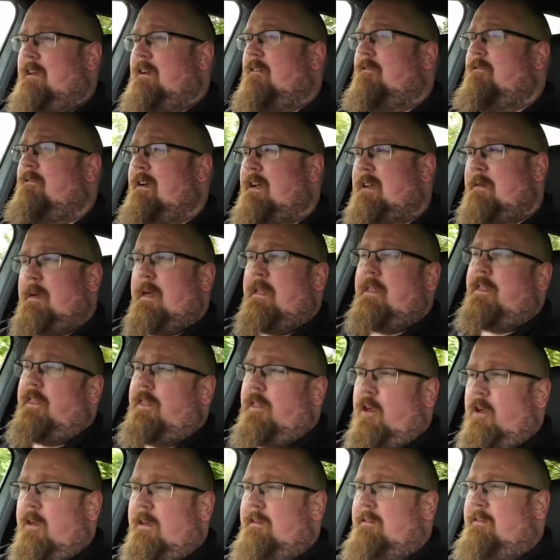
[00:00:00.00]
around about
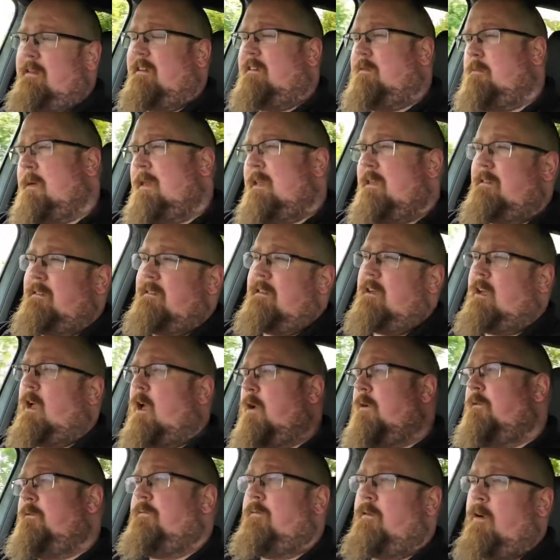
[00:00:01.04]
36 minutes to
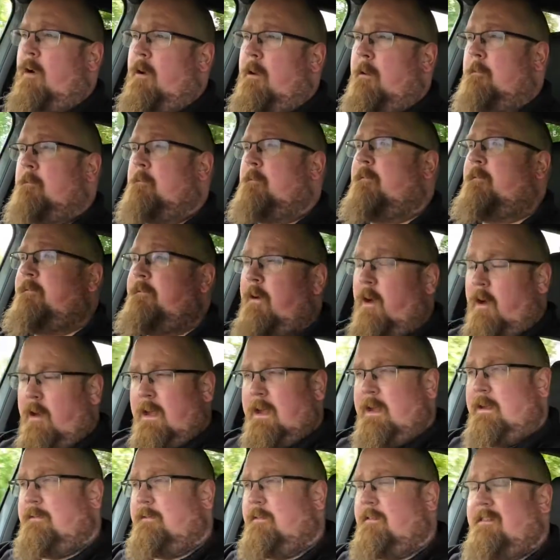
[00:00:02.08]
go from
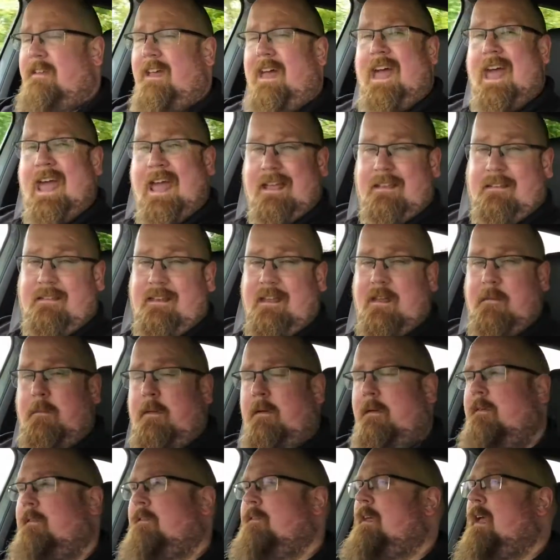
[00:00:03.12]
5 to
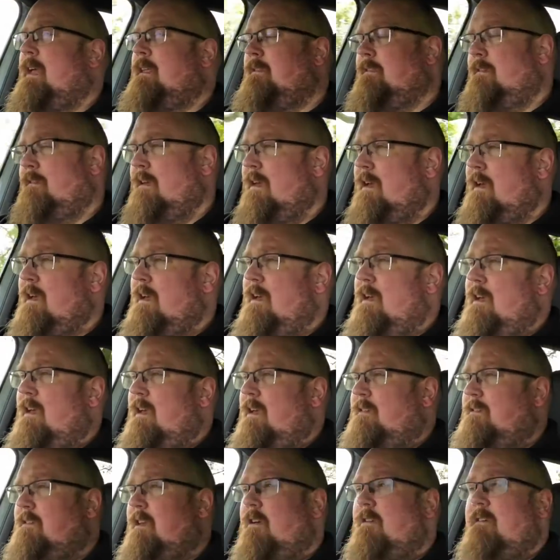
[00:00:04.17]
80%.
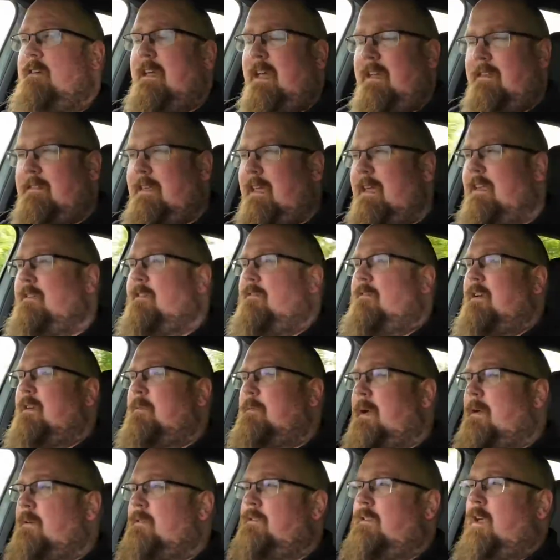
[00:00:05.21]
So yes, that is around
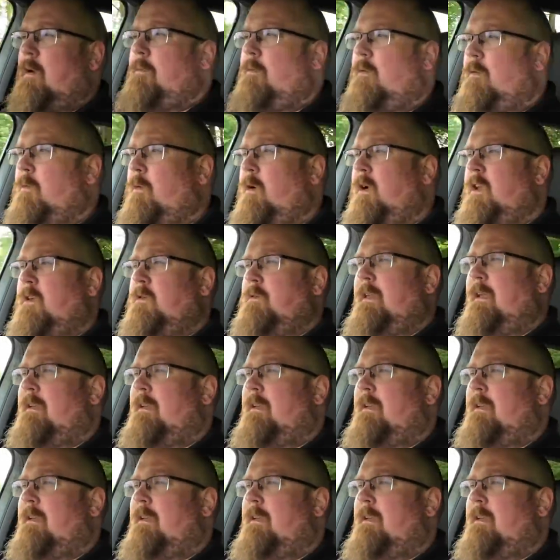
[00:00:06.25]
about double what you'd